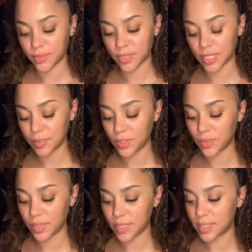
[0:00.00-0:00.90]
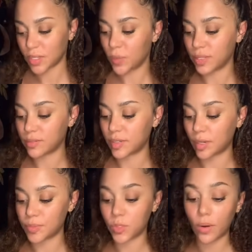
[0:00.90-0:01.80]
For some of you, it is the Queen of
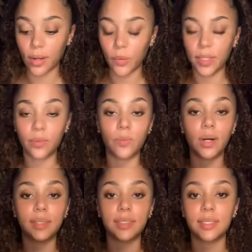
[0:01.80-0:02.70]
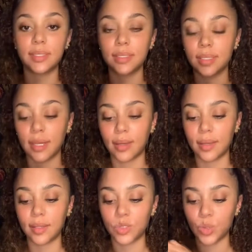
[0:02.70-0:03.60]
Cups or Queen of Wands that is getting
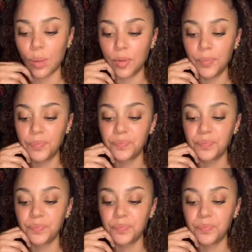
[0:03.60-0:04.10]
in trouble.